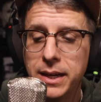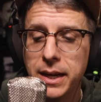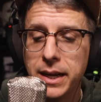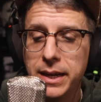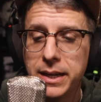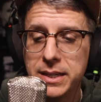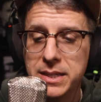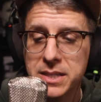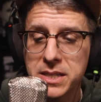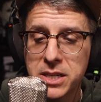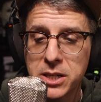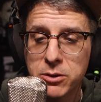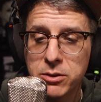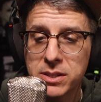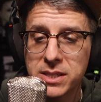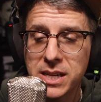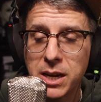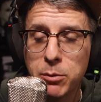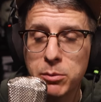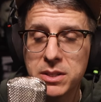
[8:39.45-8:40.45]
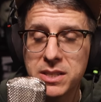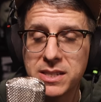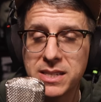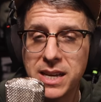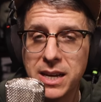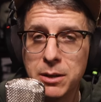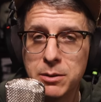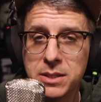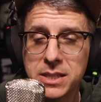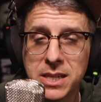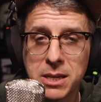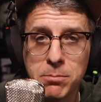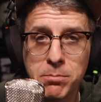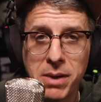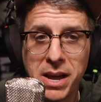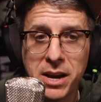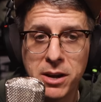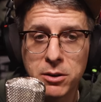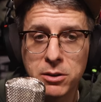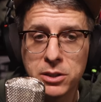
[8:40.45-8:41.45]
And here is how it sounds
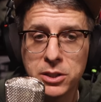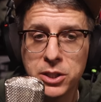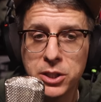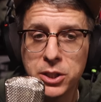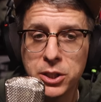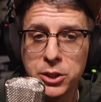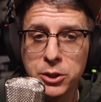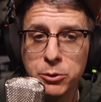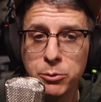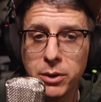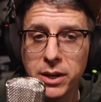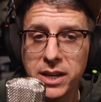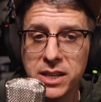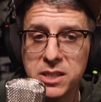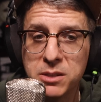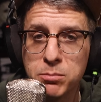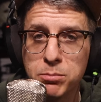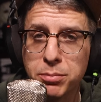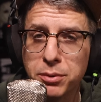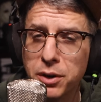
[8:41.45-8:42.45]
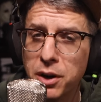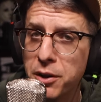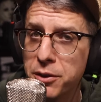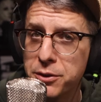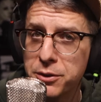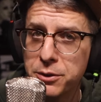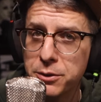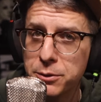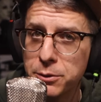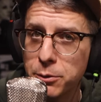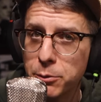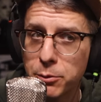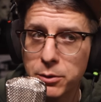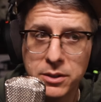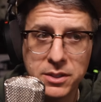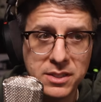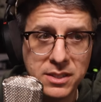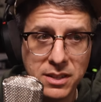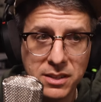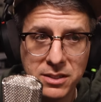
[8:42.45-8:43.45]
compared to its brother or
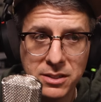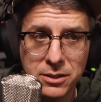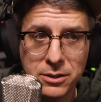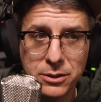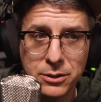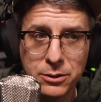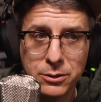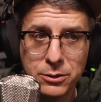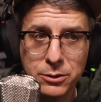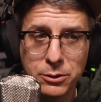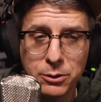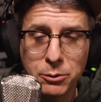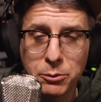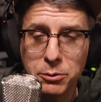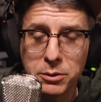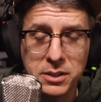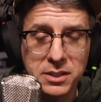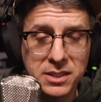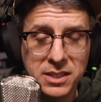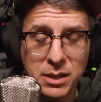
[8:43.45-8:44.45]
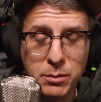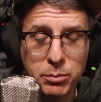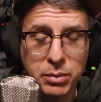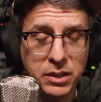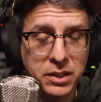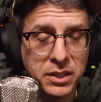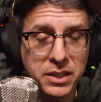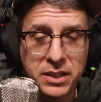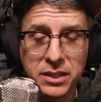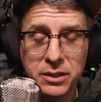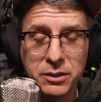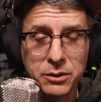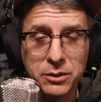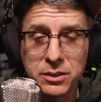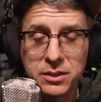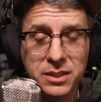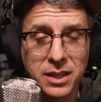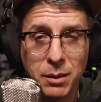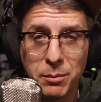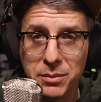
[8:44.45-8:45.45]
sister or sibling or
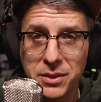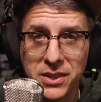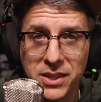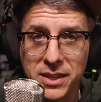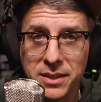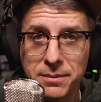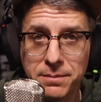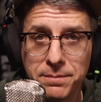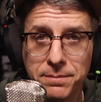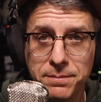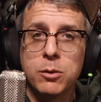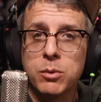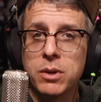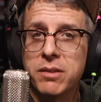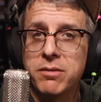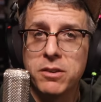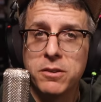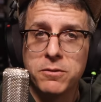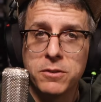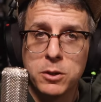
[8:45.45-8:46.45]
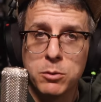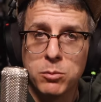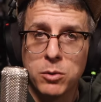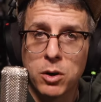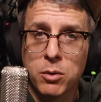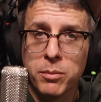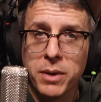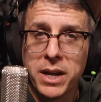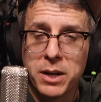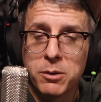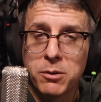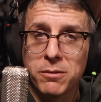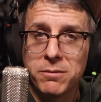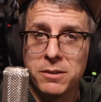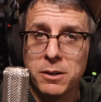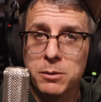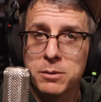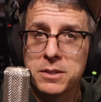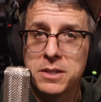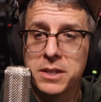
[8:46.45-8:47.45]
something. We have a few more
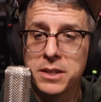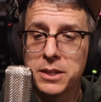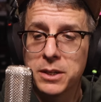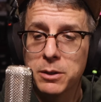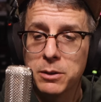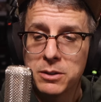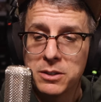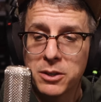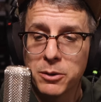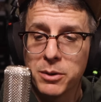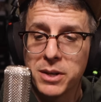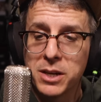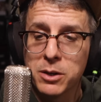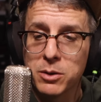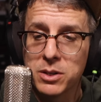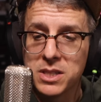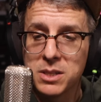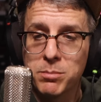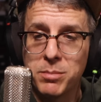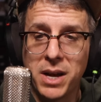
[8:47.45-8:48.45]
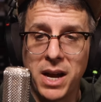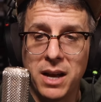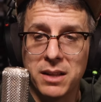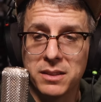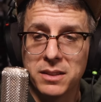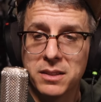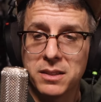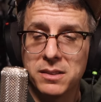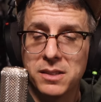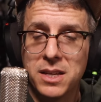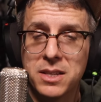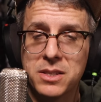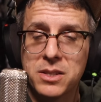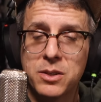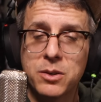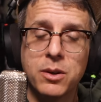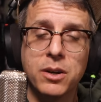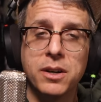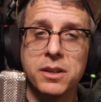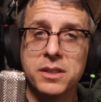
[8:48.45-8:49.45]
microphones to go, so here is a palate
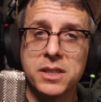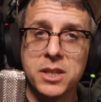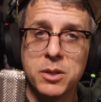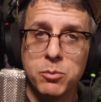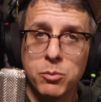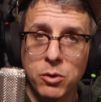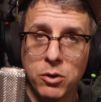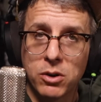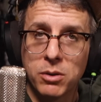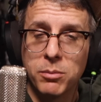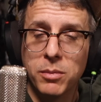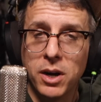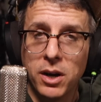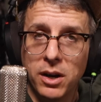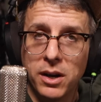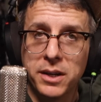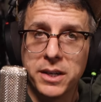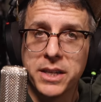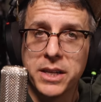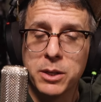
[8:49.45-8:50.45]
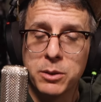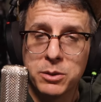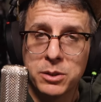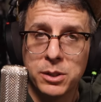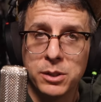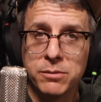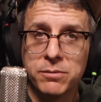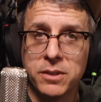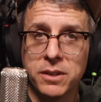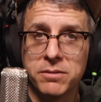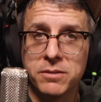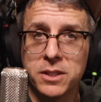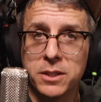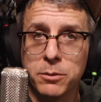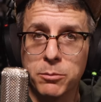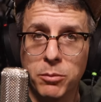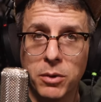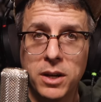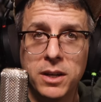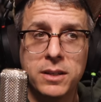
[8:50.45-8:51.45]
cleanser on the Warm Audio
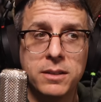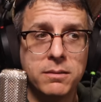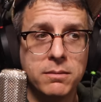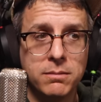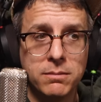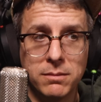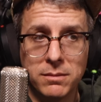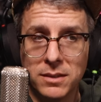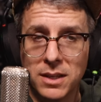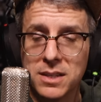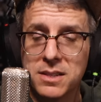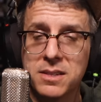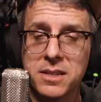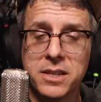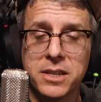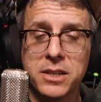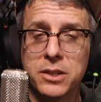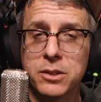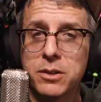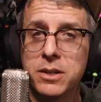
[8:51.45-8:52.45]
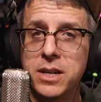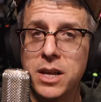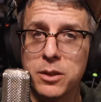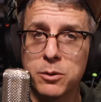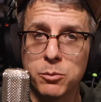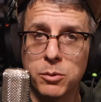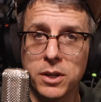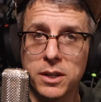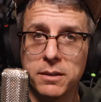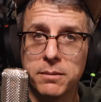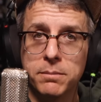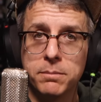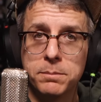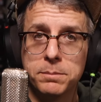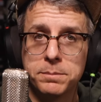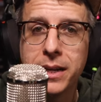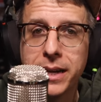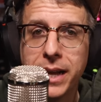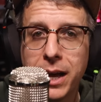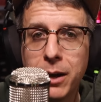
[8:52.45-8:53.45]
251. Let's hear another one.
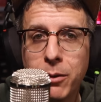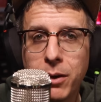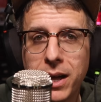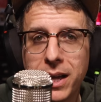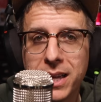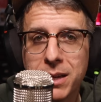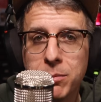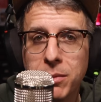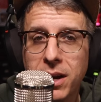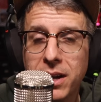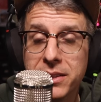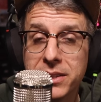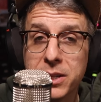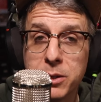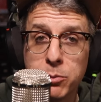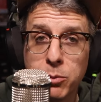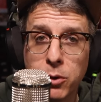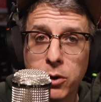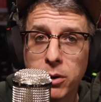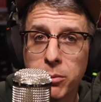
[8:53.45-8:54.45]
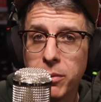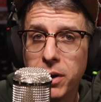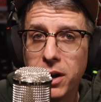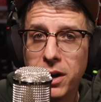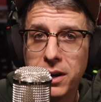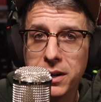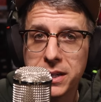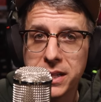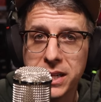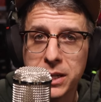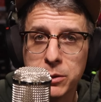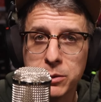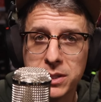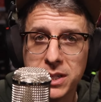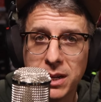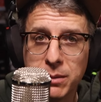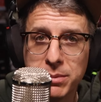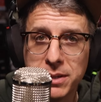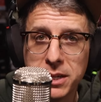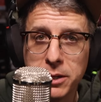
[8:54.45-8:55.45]
Now I am on the Warm Audio
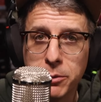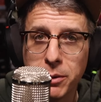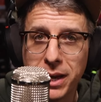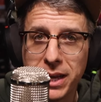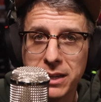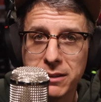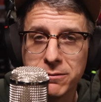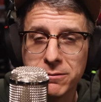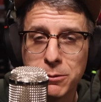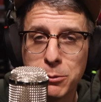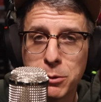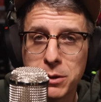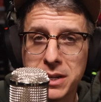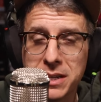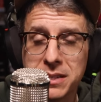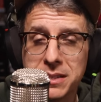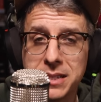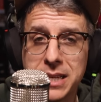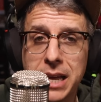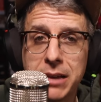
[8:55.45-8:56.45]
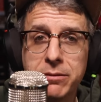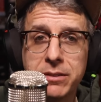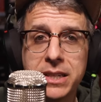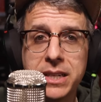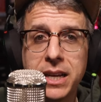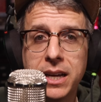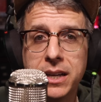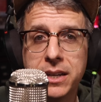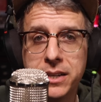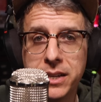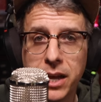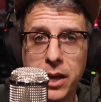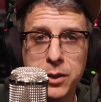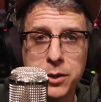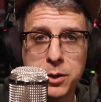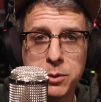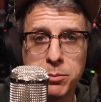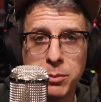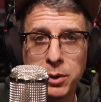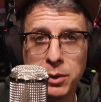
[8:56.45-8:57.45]
WA47,
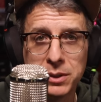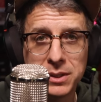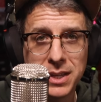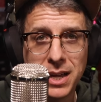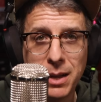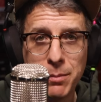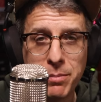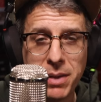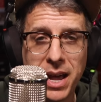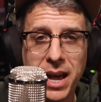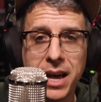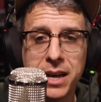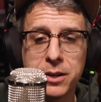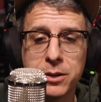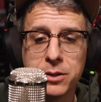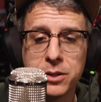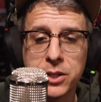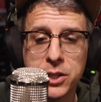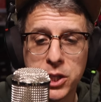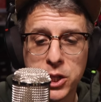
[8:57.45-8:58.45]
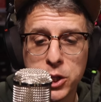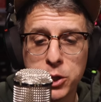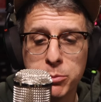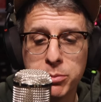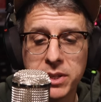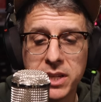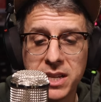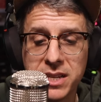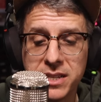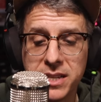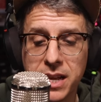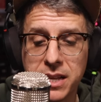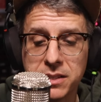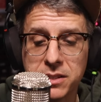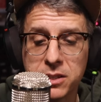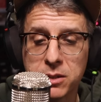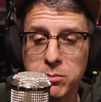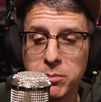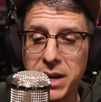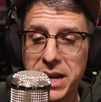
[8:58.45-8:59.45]
another multi-pattern tube
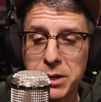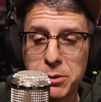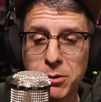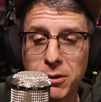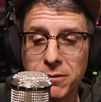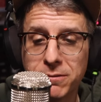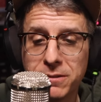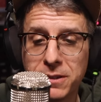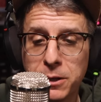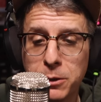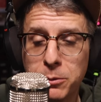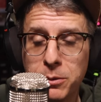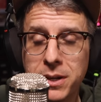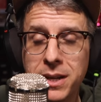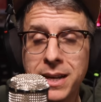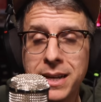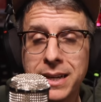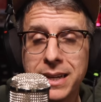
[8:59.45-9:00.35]
condenser microphone.